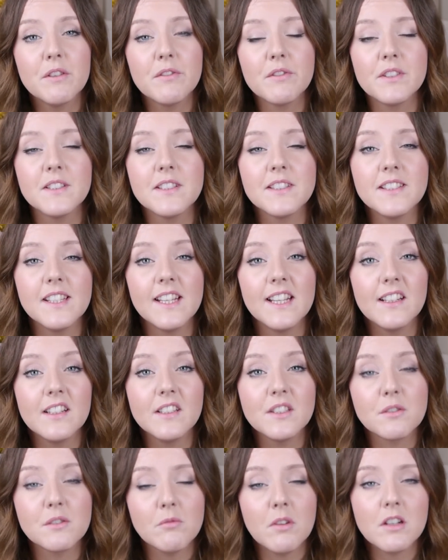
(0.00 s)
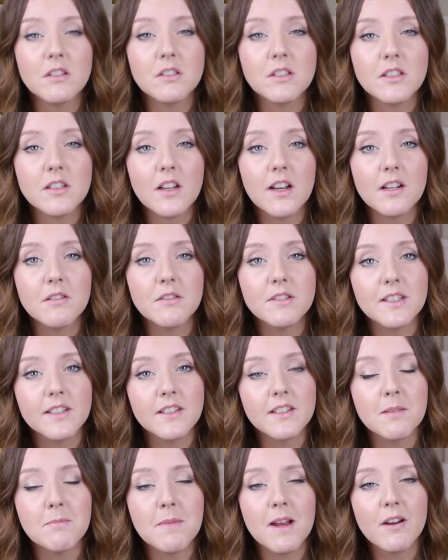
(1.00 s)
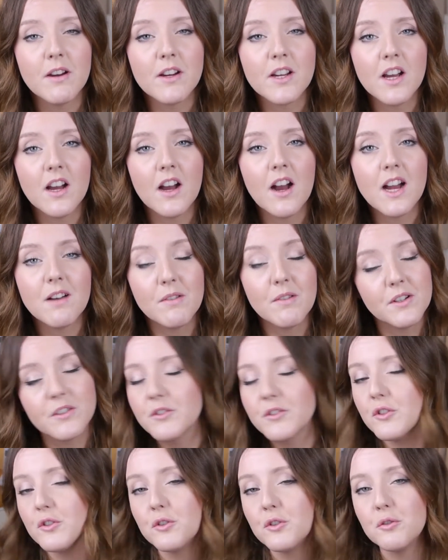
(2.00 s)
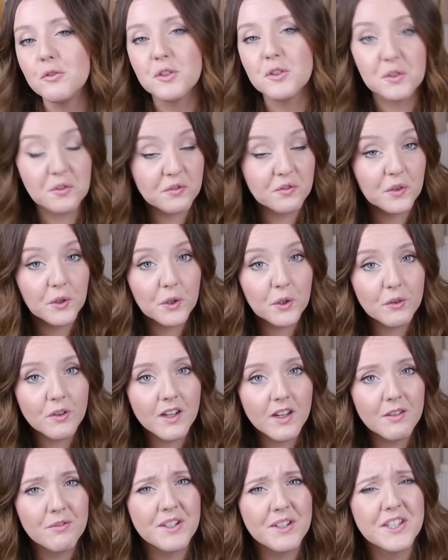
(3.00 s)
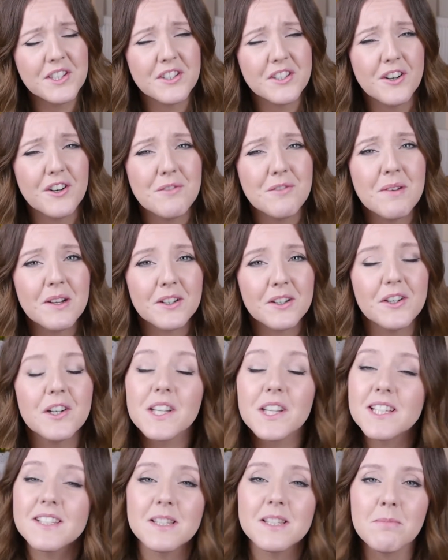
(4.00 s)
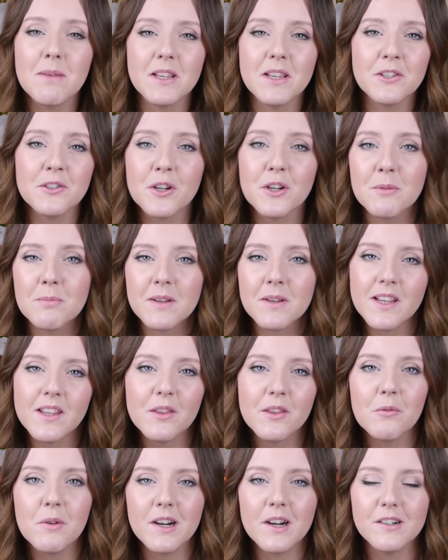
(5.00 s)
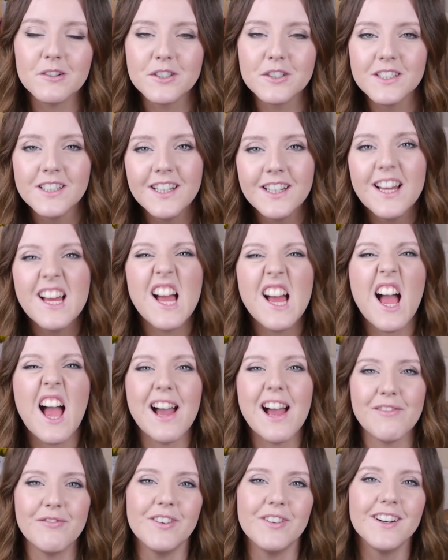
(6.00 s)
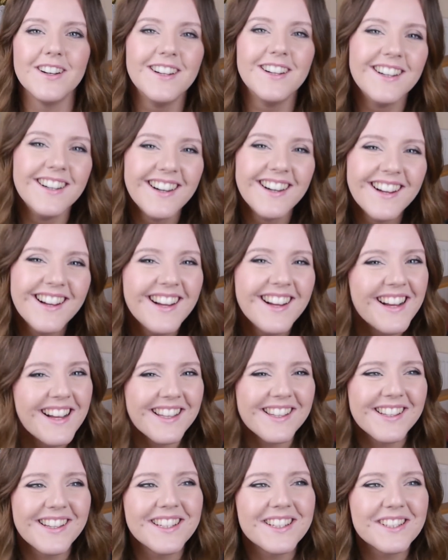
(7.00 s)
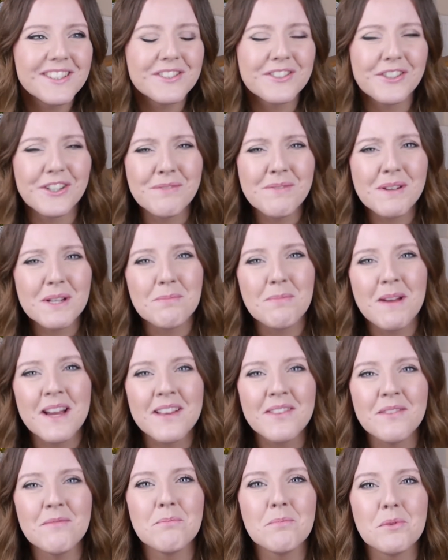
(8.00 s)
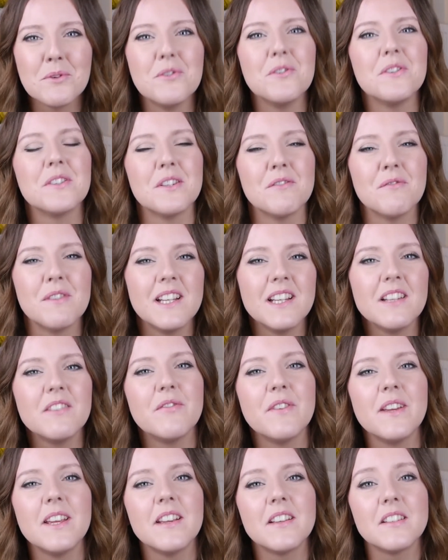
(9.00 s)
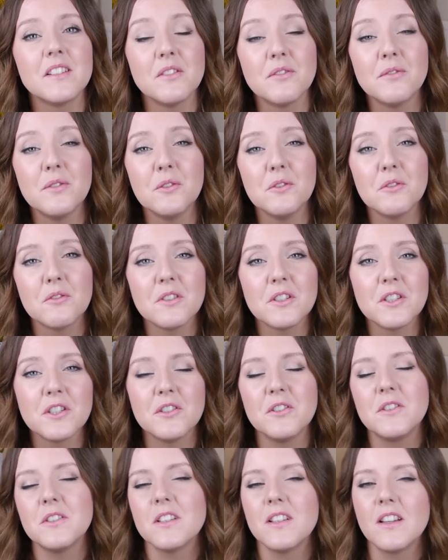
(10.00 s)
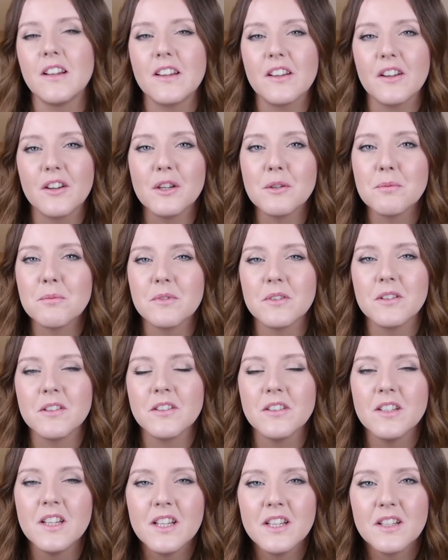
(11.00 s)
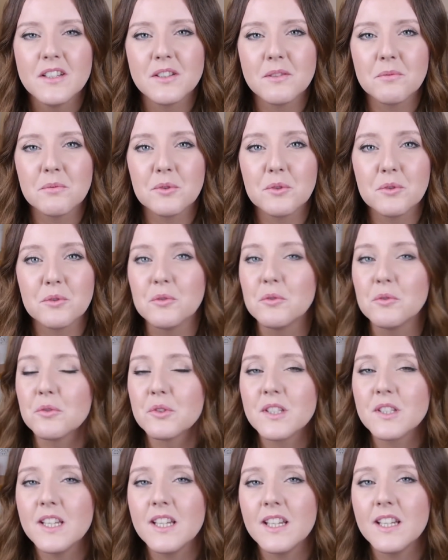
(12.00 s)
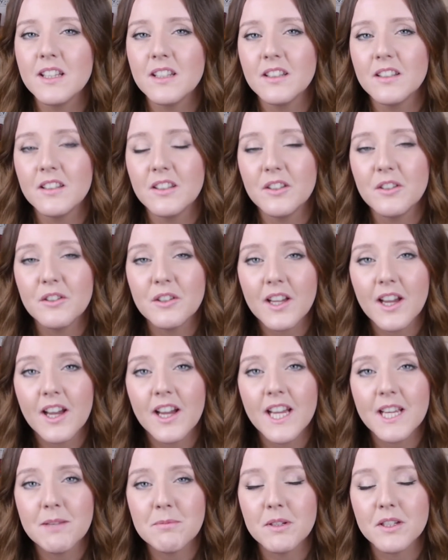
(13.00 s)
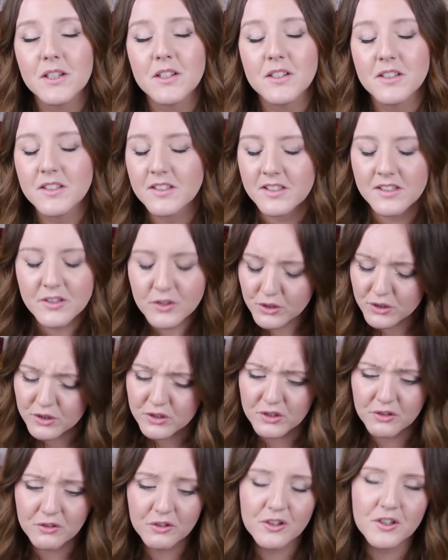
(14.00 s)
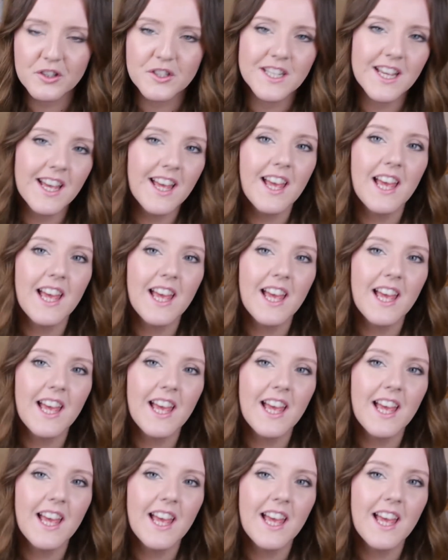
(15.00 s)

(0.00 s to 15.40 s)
with concealers, whilst I was in America, I went to Sephora, which, oh my god, is the best shop in the world ever. Like, so much better than Boots. I really think Sephora should like open some stores in the UK because it's just so good.